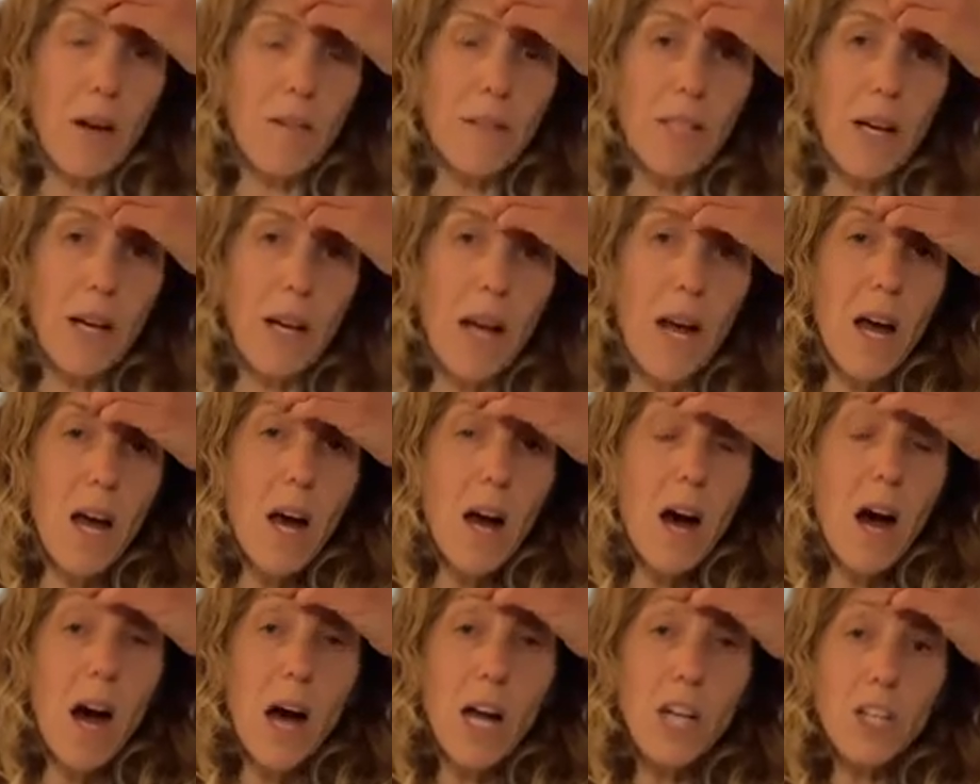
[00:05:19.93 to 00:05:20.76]
I was like,
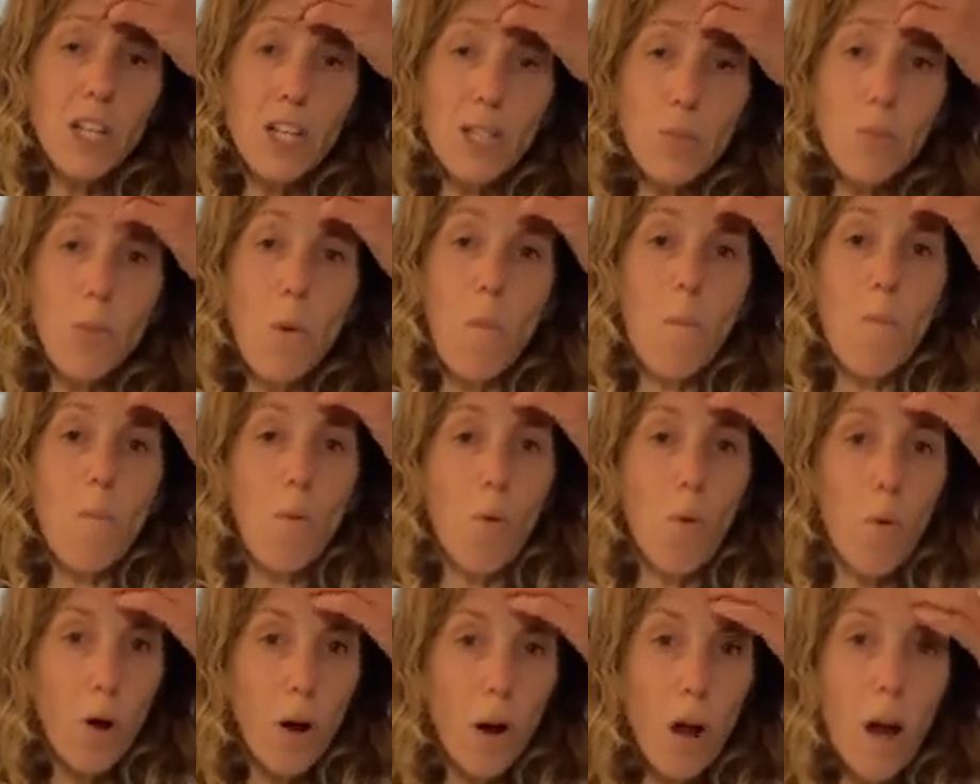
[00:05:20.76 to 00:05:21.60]
I just want
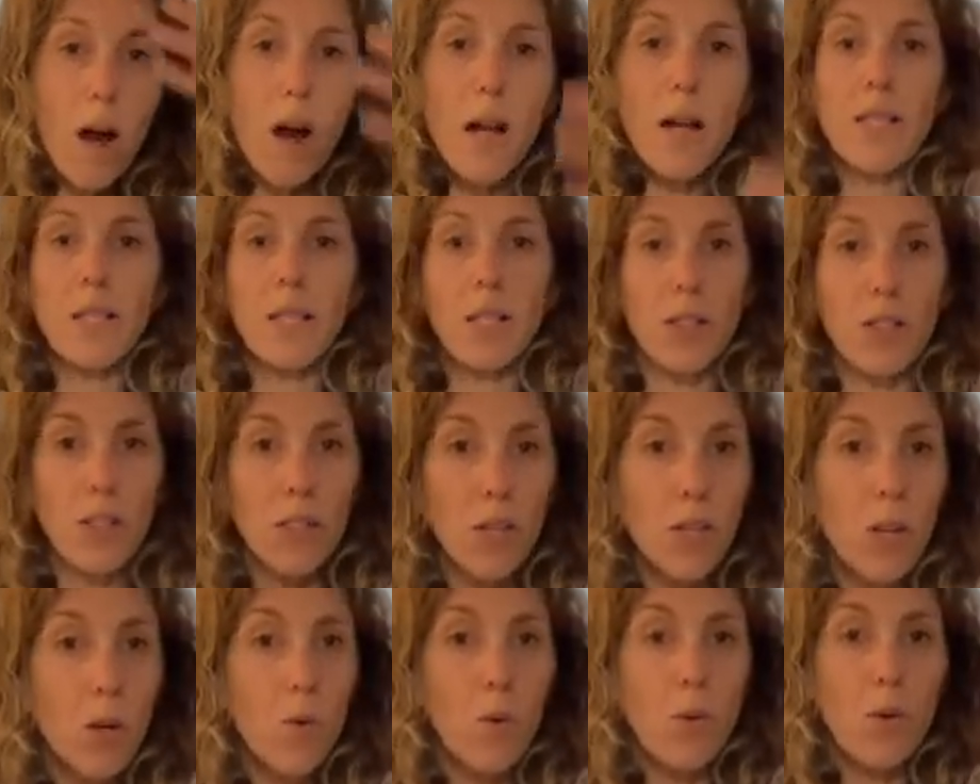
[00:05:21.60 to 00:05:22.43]
more clients and I
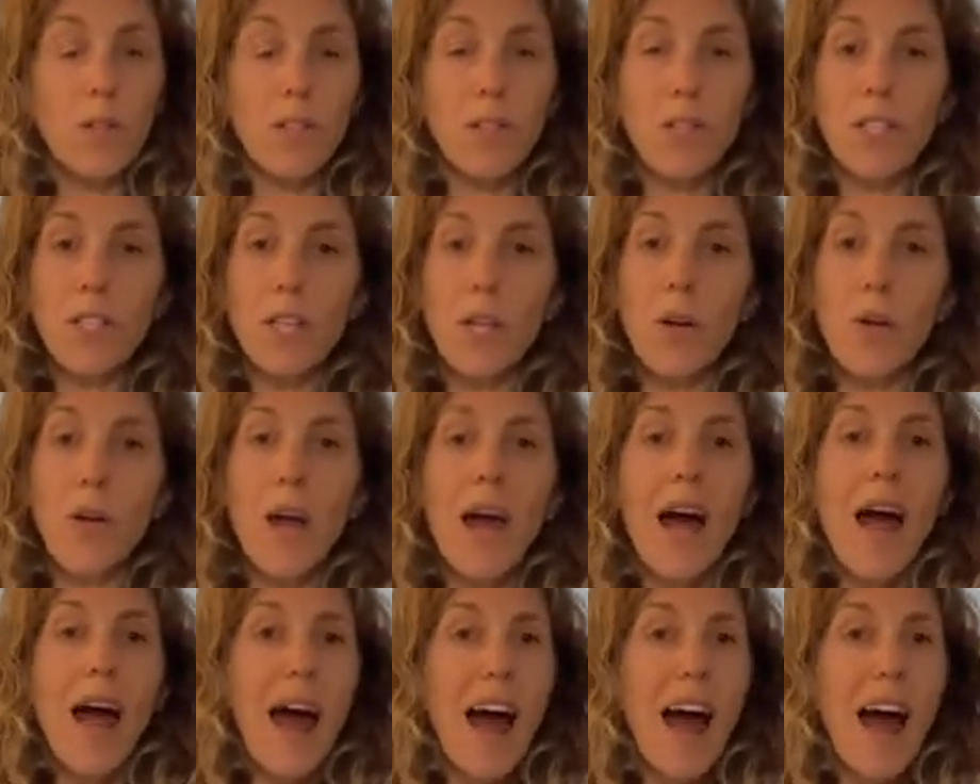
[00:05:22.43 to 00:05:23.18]
don't know what to do.